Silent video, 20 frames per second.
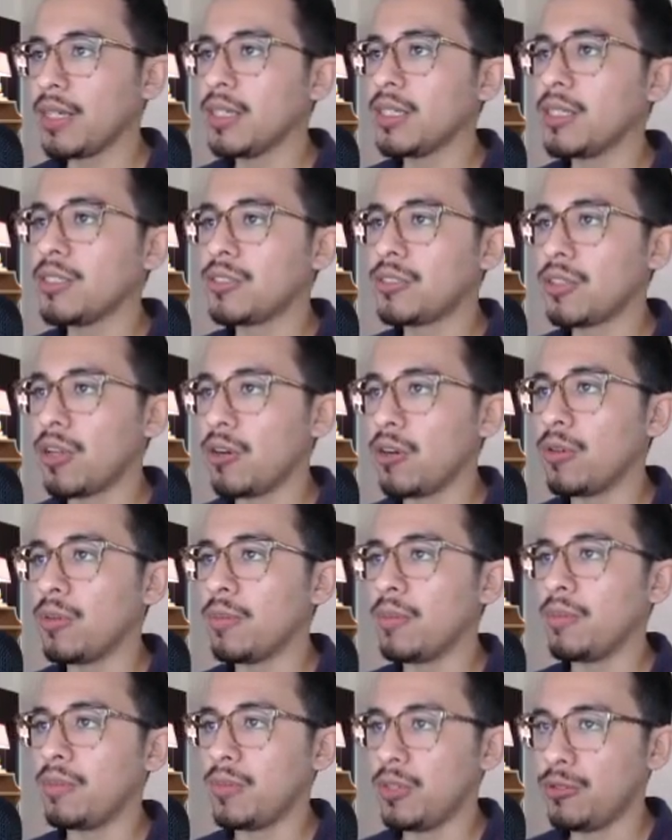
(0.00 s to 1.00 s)
So
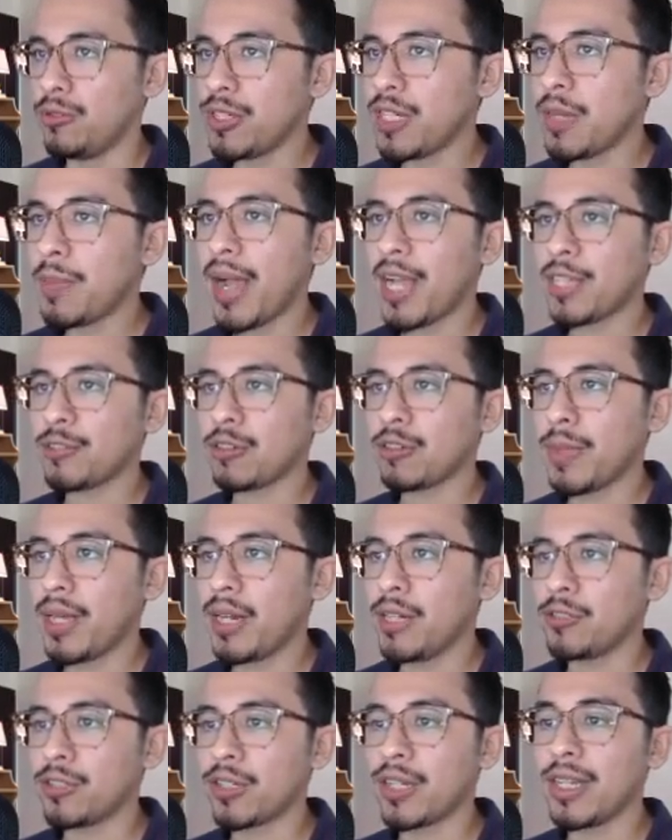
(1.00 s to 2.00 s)
using a password
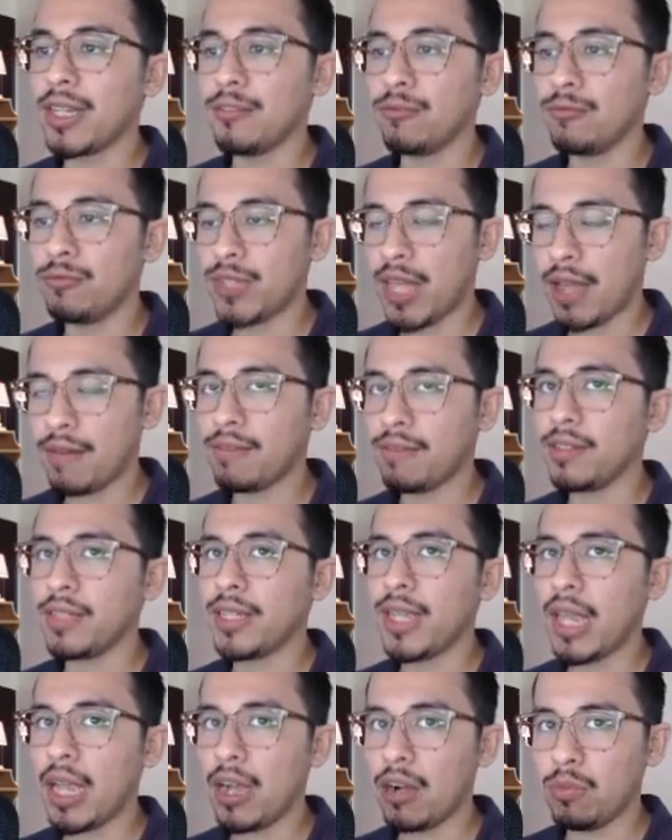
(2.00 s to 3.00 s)
manager can definitely
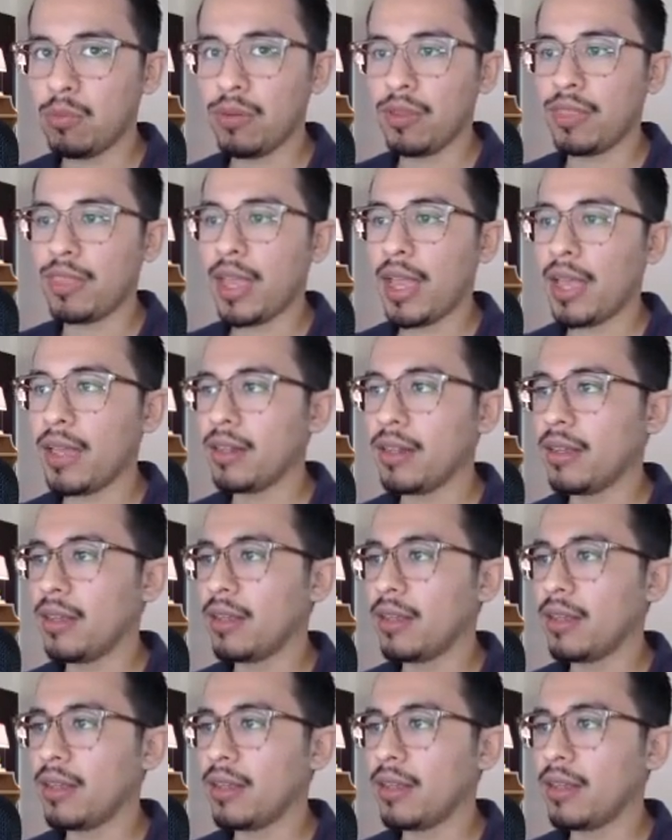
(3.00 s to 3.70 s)
help with that.